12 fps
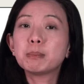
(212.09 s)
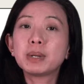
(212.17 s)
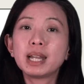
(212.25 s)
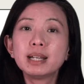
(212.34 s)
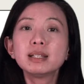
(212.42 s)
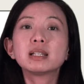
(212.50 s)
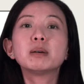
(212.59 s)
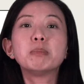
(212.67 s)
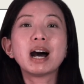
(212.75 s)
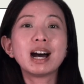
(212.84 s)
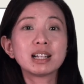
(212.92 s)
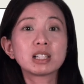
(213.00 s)
plus a
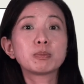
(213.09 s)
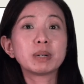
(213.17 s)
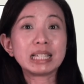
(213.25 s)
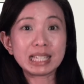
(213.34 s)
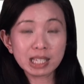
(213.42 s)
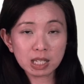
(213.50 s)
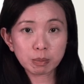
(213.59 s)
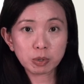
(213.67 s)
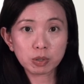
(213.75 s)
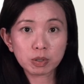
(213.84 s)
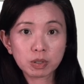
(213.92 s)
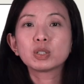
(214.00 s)
past
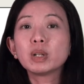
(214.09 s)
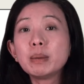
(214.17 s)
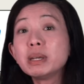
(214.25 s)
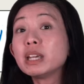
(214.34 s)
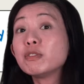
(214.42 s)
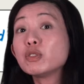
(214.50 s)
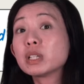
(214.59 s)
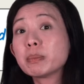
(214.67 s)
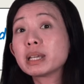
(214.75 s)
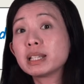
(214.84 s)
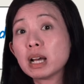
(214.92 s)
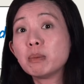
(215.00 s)
participle. So let me give you some
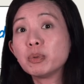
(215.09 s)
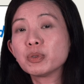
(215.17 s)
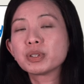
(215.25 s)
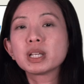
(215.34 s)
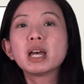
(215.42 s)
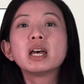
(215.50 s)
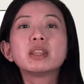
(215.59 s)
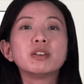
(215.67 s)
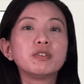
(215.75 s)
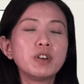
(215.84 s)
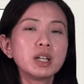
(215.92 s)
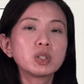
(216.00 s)
examples.
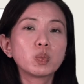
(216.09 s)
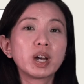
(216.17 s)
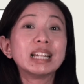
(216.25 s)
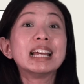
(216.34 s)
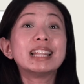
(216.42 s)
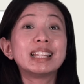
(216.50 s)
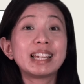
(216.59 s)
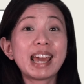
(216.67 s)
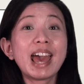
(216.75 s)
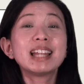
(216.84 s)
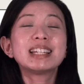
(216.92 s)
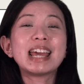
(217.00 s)
The first one, the
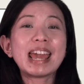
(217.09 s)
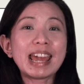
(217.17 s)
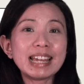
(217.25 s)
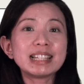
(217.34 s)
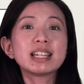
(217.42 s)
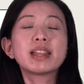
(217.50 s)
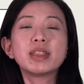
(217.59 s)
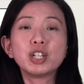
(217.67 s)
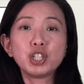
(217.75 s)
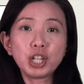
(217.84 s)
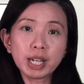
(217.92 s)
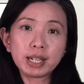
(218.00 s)
cat ate the
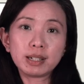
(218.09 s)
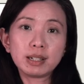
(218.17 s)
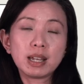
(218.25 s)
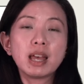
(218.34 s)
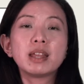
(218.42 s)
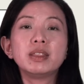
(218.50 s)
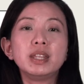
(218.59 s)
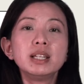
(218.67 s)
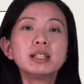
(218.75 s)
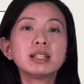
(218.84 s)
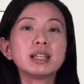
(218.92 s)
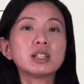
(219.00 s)
chicken.
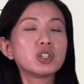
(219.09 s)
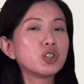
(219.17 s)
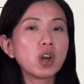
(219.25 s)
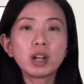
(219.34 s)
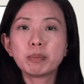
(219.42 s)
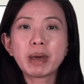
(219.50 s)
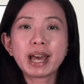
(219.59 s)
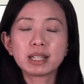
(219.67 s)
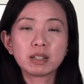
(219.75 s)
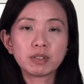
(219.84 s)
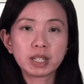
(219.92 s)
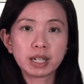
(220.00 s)
This is not a
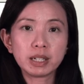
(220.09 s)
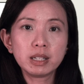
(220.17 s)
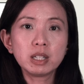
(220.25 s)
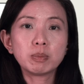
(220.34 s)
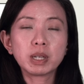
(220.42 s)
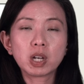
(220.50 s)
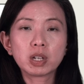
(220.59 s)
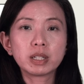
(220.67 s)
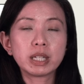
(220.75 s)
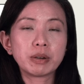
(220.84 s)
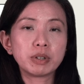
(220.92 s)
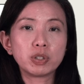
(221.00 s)
passive sentence because
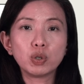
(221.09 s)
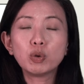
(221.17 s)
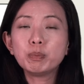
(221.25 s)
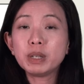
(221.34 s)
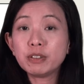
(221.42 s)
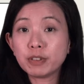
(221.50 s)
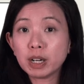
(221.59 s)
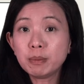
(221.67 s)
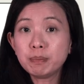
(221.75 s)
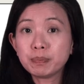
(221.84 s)
there is no be verb,